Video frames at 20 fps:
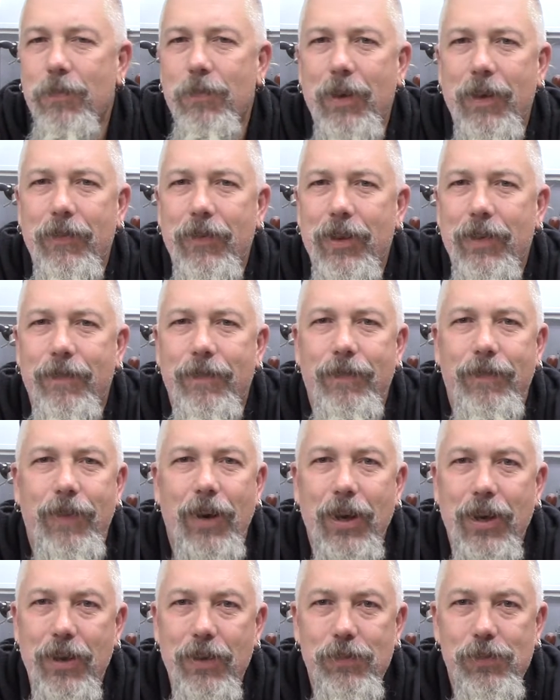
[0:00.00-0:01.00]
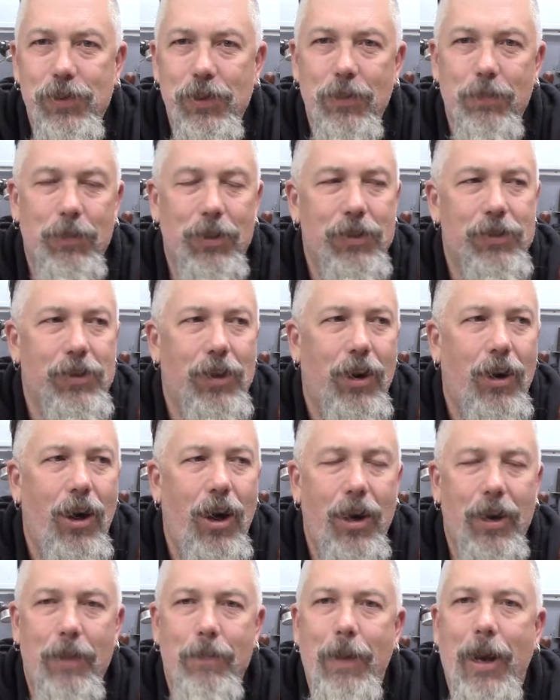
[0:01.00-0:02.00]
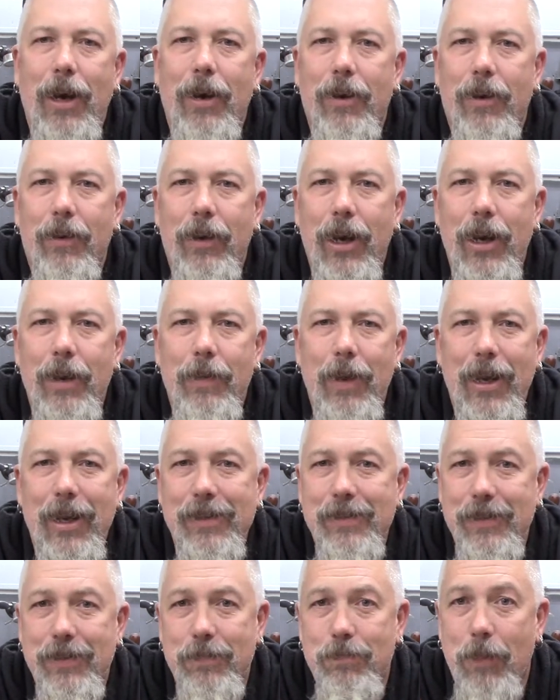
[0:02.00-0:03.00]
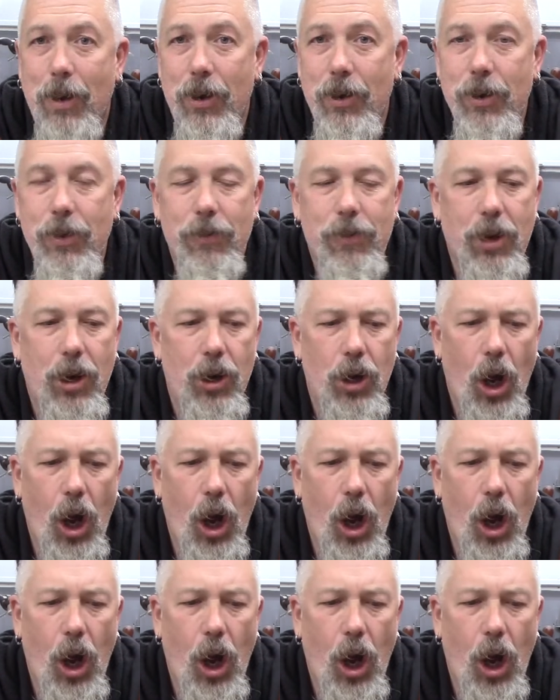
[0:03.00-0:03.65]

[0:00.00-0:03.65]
whatever the fuck you Zoomers are on about, alright? I guess it's Mario Kart.